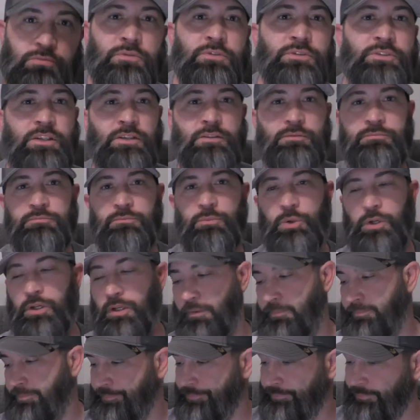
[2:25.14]
see, we're
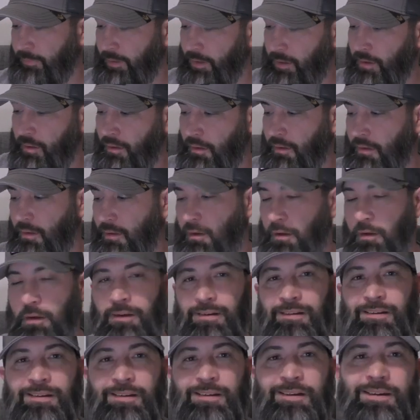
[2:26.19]
good.
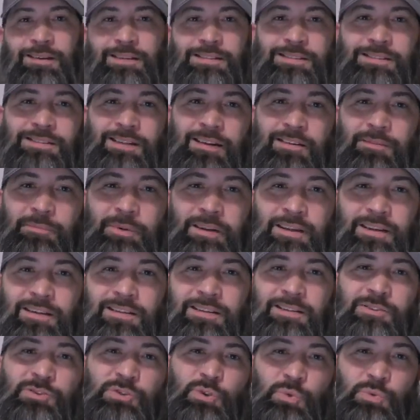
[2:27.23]
Saved me
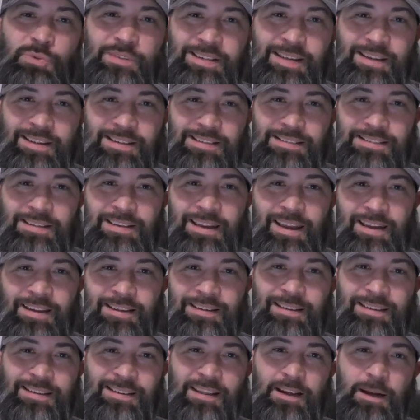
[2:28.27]
2 seconds in
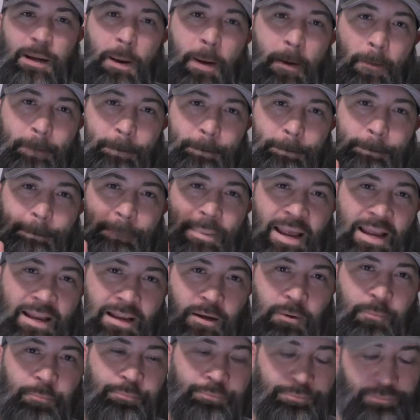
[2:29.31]
editing there.
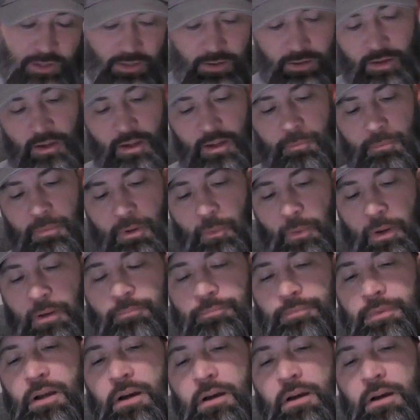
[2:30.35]
Bam. But anyway,